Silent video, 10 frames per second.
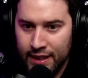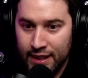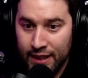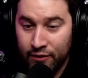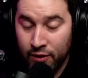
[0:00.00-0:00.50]

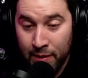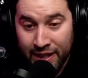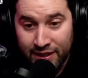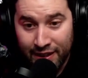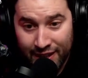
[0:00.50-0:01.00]
it
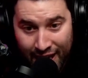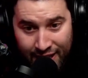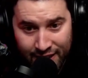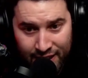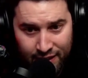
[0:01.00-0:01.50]
remains
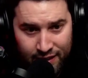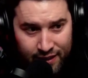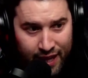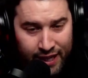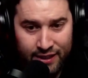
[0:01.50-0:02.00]
unlikely
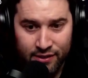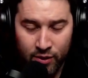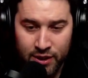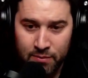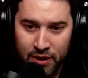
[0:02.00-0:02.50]
that he's
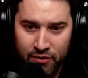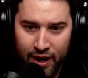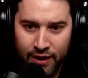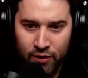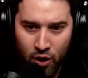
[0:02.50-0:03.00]
going to be
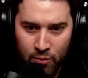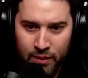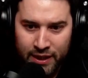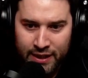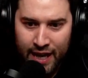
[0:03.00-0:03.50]
ready for
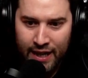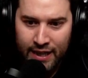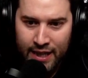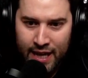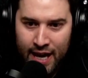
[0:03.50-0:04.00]
opening
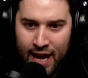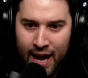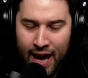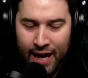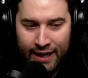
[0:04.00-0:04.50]
day.
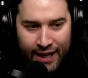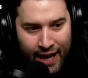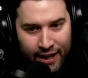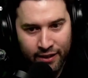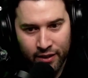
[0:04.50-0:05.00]
And
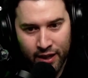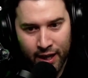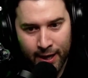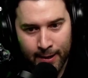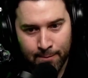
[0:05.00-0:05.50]
again,
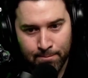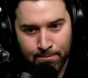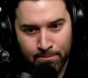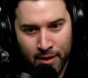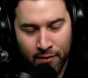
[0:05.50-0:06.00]

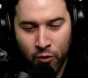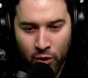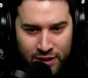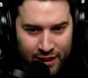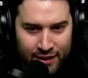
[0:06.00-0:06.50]

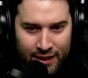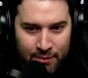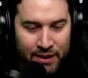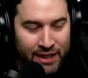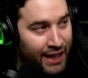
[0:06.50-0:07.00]
unfortunately,
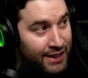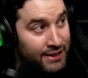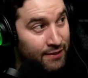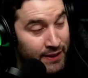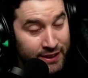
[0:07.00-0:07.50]

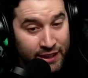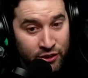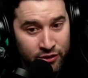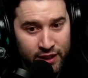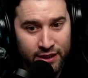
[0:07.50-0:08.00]
because of his
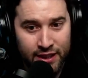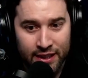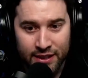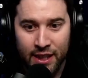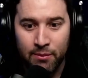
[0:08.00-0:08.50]
injuries,
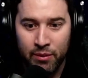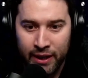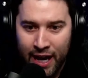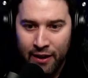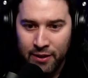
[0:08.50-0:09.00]
it's going to
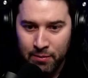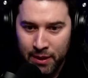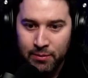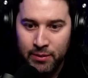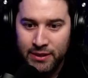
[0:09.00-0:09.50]
bring out the
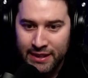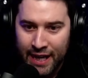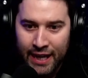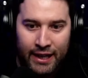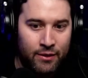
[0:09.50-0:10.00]
people
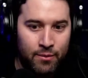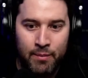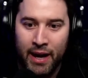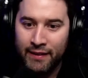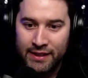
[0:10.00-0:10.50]
saying,
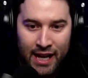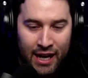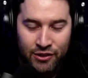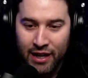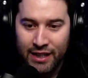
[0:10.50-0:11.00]
man, this
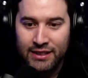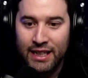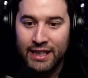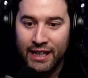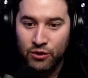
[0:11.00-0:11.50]
contract
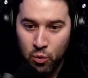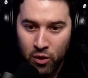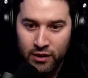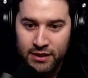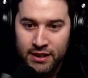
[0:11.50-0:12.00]
gets
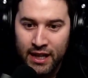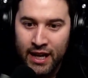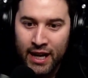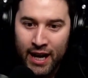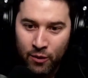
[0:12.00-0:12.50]
worse
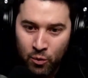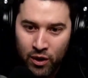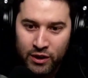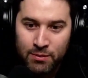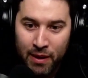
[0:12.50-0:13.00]
and
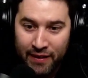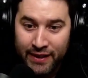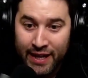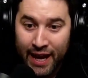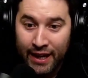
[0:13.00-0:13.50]
worse by the
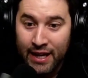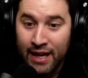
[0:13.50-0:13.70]
day.